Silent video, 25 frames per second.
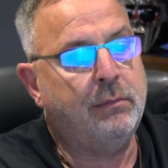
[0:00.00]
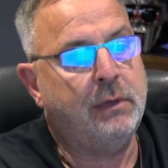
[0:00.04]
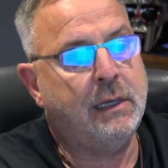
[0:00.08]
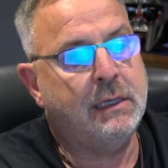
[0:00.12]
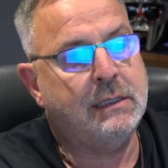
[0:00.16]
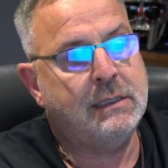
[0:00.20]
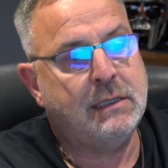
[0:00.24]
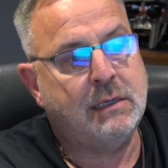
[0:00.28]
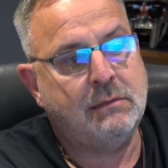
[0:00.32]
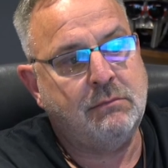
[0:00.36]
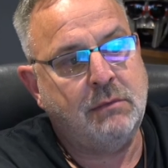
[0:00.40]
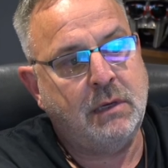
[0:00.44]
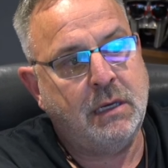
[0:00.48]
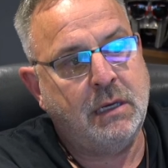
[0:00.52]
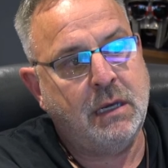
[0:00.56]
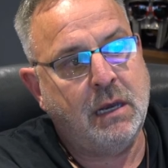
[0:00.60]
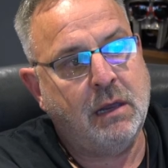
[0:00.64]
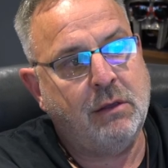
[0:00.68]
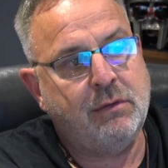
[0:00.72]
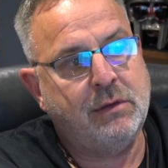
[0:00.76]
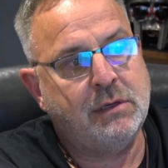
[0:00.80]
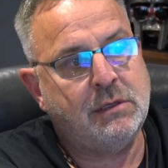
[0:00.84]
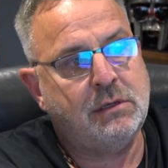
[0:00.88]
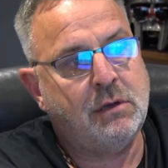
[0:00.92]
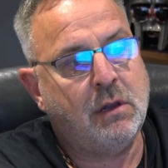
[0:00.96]
There's
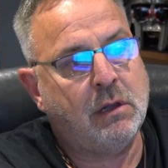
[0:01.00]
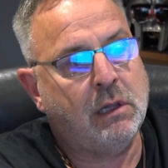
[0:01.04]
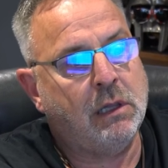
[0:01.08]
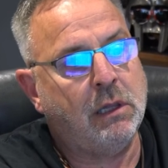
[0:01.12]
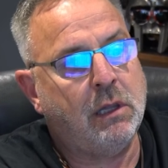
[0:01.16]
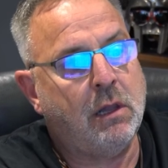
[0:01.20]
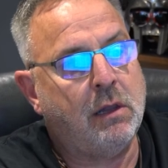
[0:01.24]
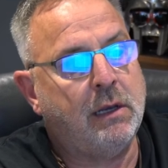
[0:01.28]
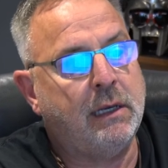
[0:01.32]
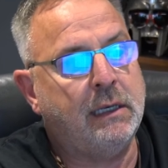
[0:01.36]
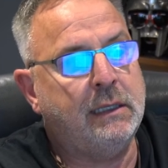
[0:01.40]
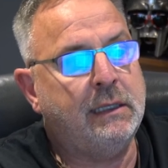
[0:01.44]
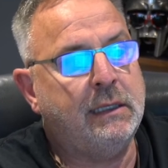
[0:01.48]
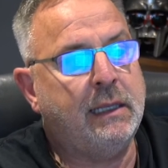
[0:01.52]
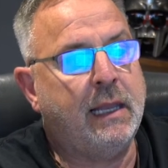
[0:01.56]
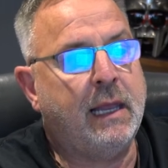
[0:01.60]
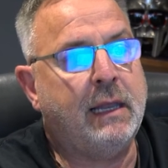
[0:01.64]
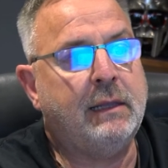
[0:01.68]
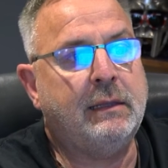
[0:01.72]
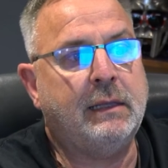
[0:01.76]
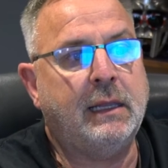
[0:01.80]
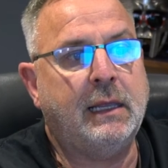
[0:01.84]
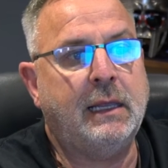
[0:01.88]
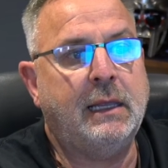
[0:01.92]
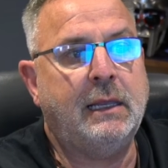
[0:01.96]
not a lot in
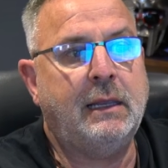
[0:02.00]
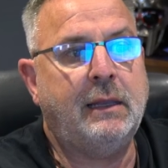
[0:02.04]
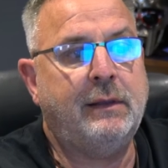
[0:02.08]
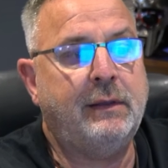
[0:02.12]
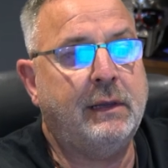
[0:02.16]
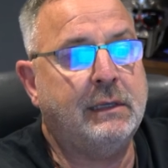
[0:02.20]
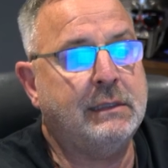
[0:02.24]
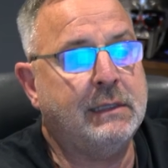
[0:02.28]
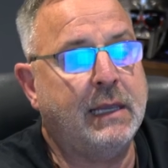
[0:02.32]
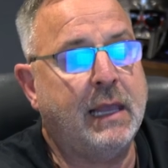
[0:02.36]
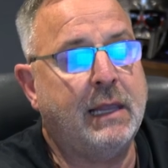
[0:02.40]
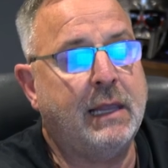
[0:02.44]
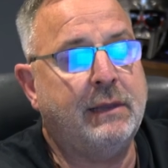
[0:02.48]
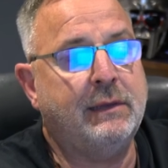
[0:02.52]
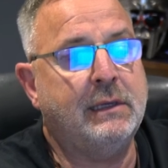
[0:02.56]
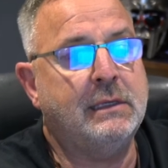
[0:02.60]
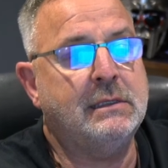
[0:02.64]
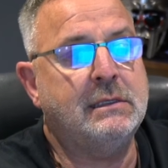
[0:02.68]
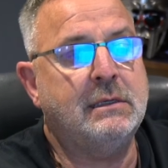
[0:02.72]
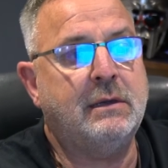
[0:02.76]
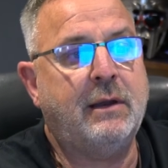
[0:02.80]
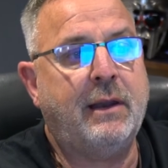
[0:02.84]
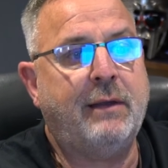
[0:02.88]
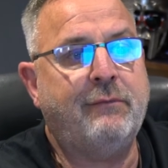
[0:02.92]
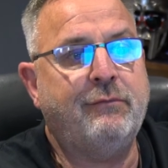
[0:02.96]
that there, and again,
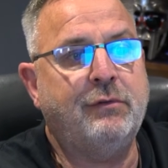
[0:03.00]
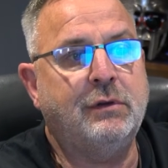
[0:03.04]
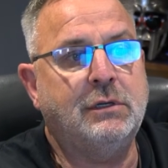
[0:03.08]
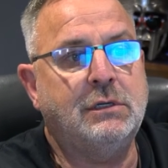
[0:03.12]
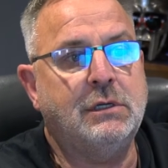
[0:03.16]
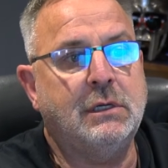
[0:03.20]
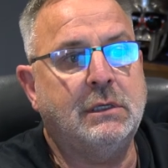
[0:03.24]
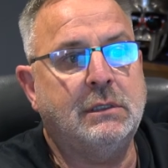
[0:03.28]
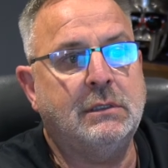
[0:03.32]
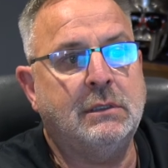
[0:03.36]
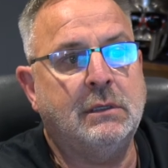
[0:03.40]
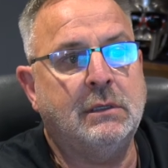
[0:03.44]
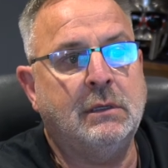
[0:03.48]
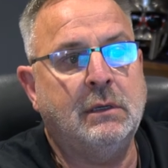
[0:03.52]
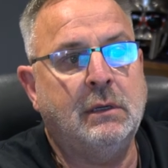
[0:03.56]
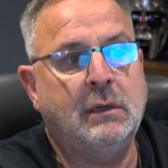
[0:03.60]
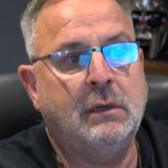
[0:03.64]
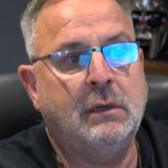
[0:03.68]
these are averages.